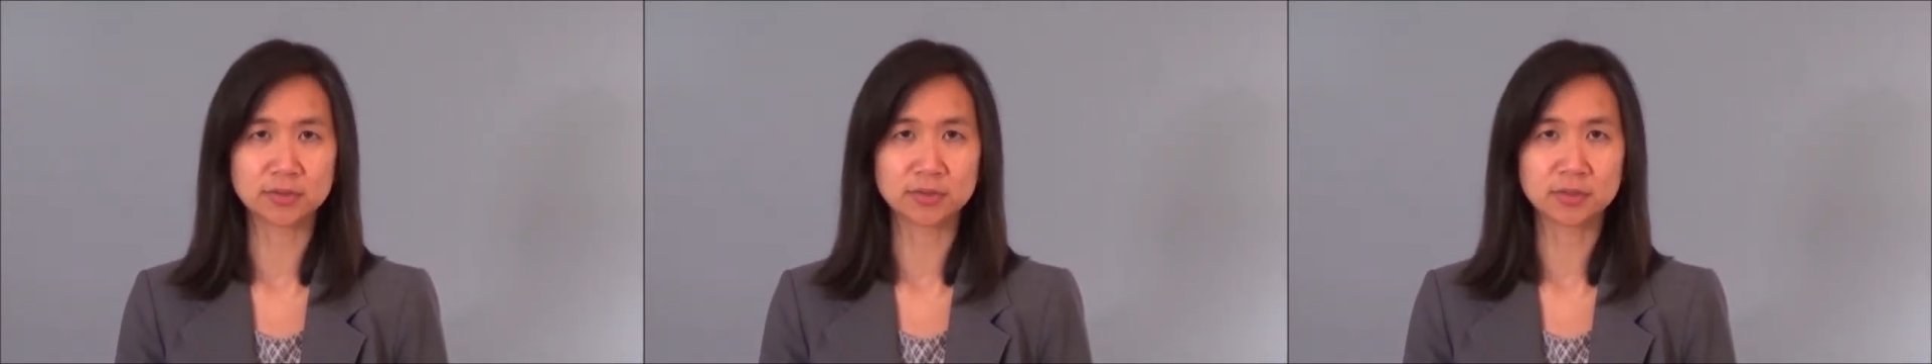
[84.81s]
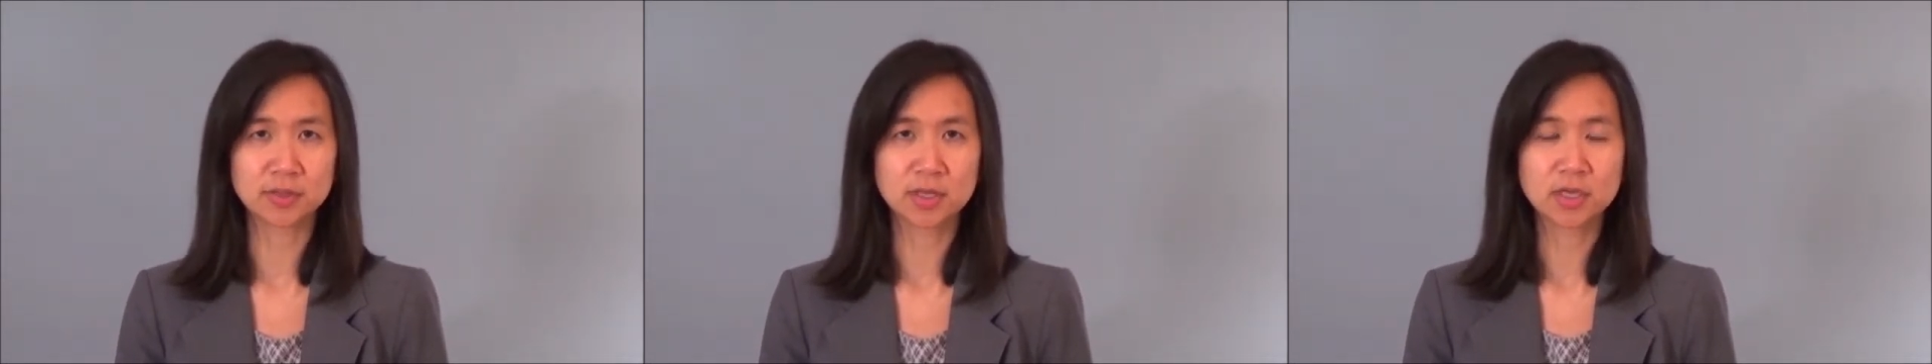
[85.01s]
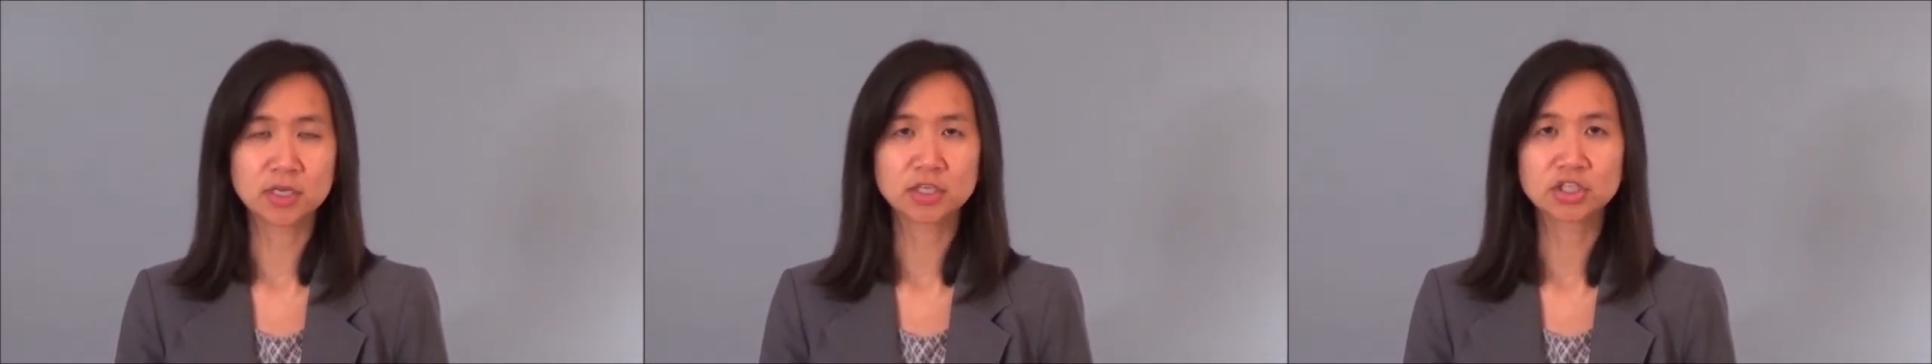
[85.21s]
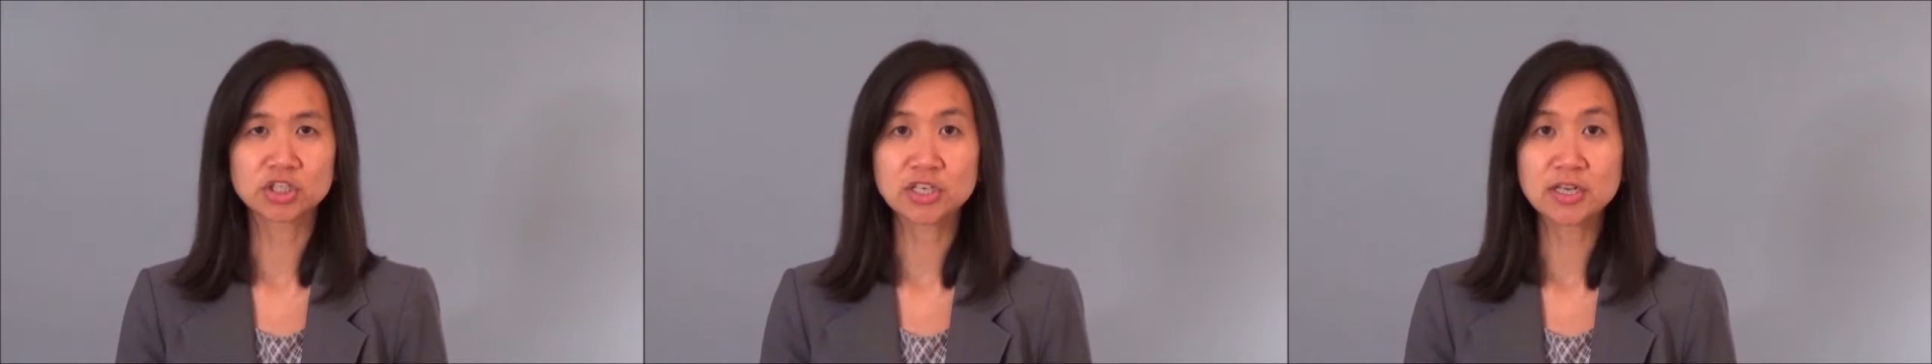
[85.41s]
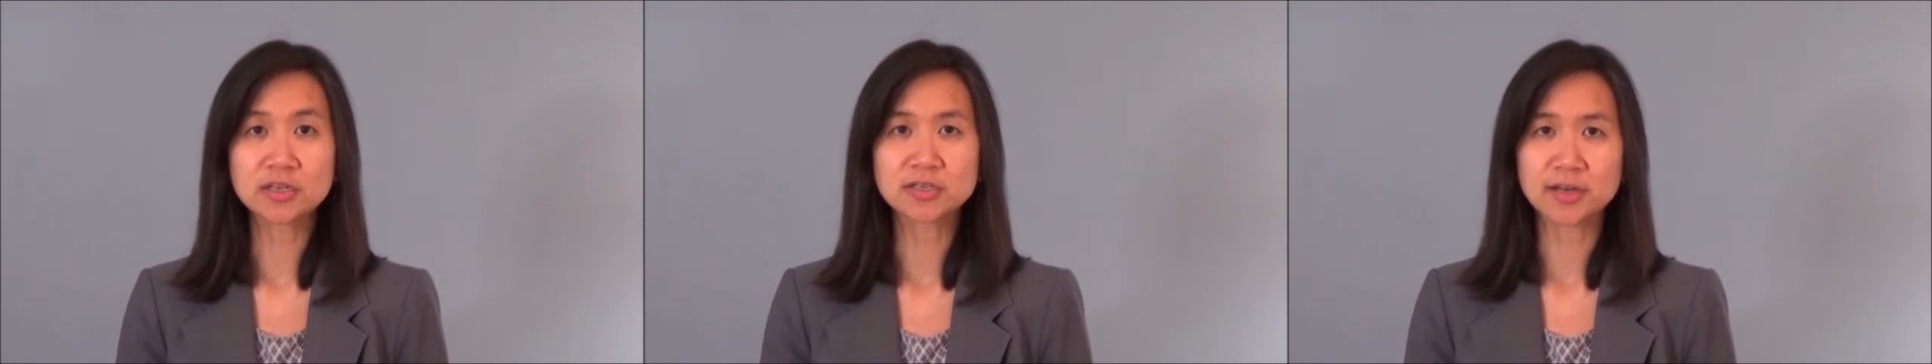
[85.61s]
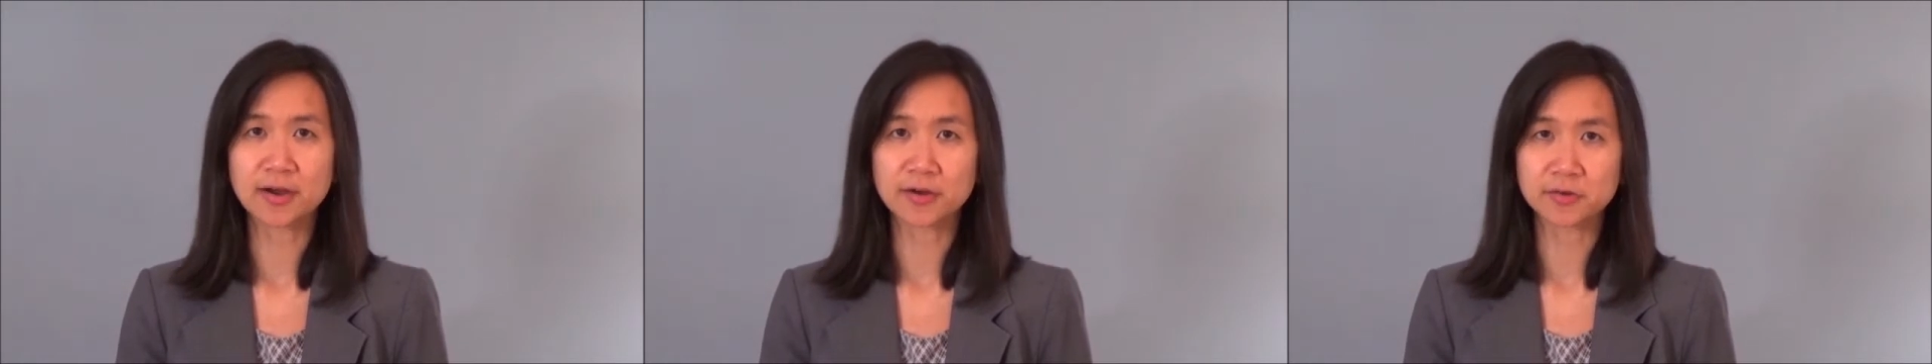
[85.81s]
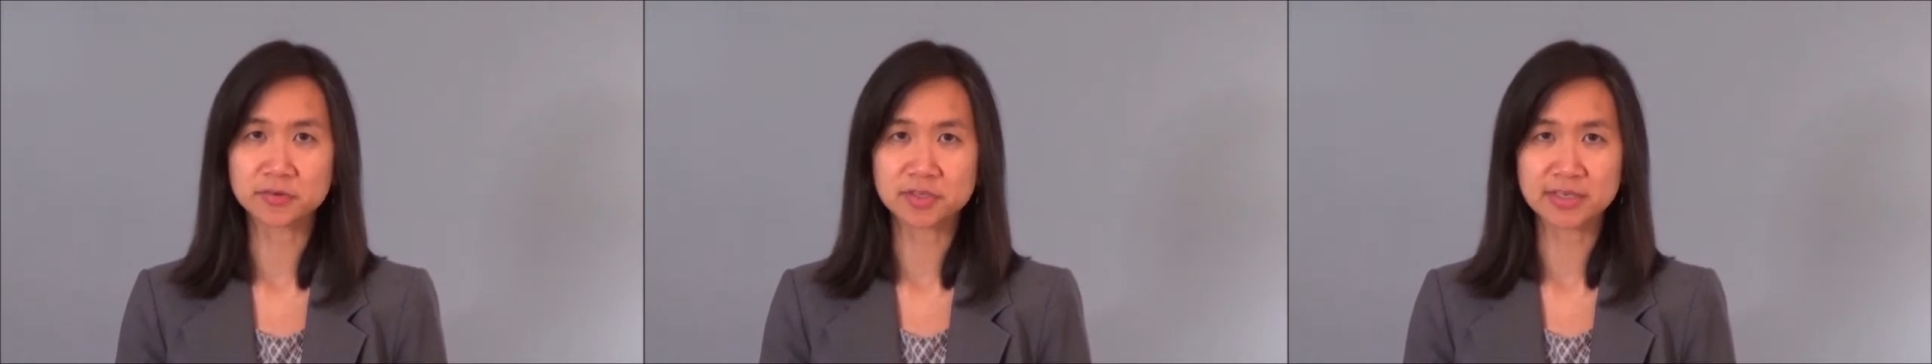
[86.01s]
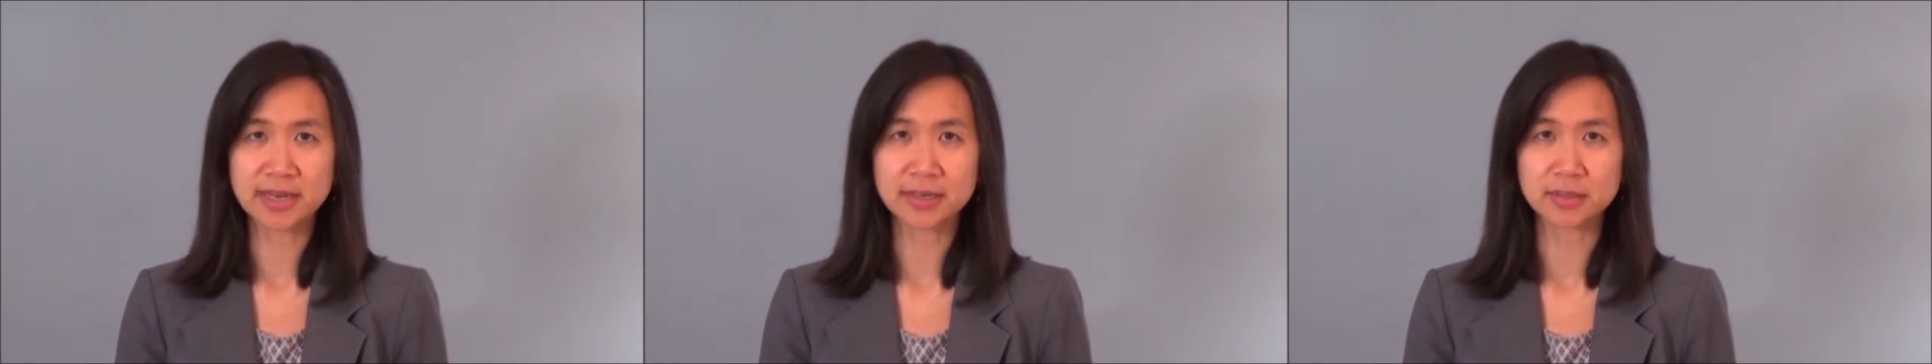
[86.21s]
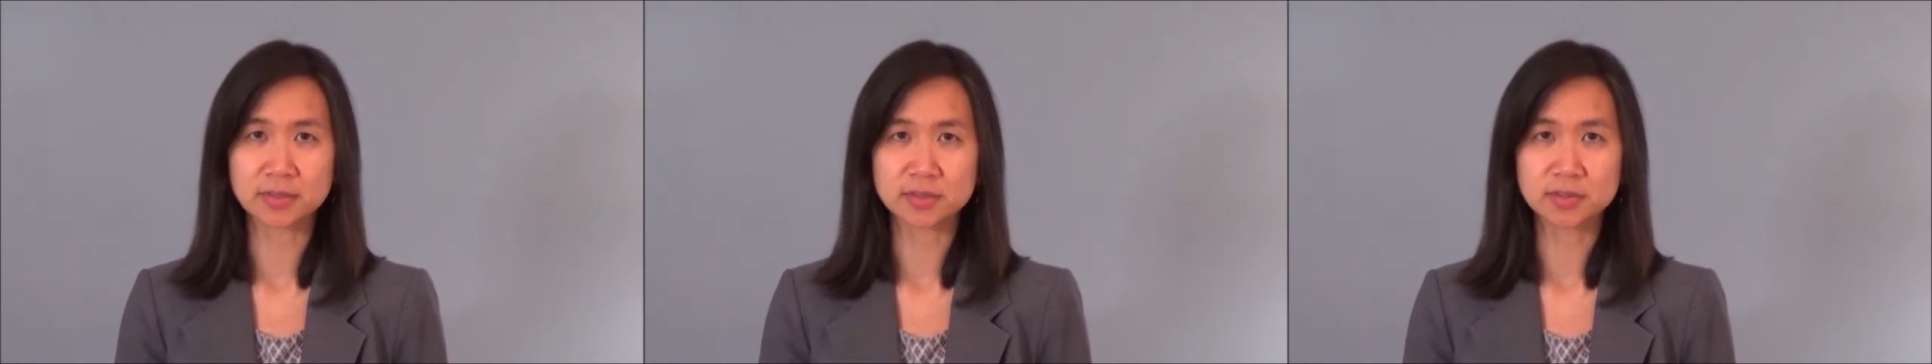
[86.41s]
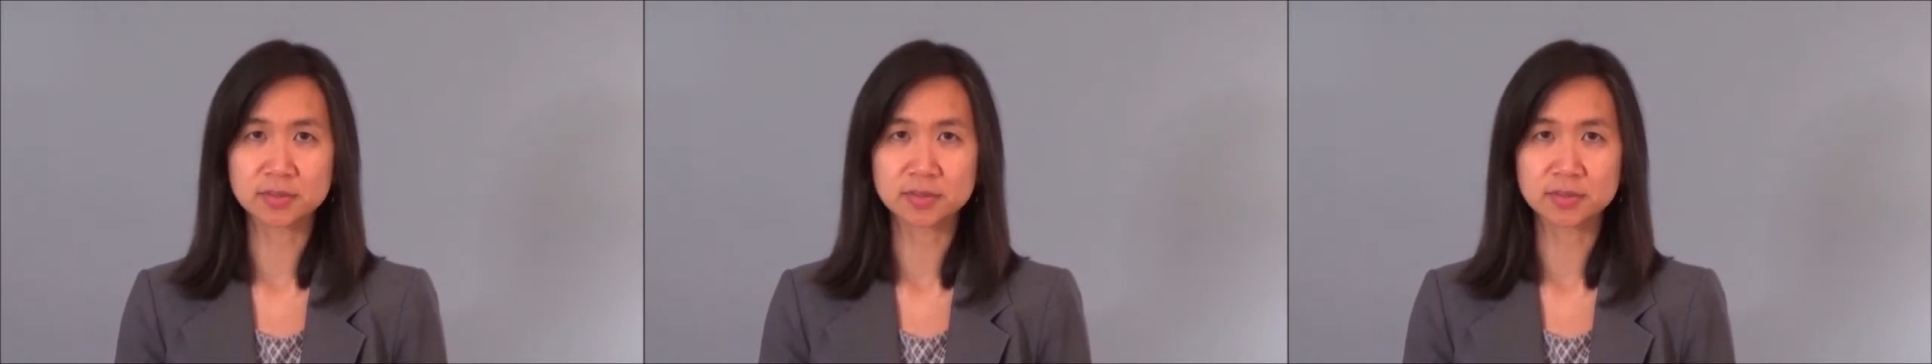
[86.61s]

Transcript: she is out of status.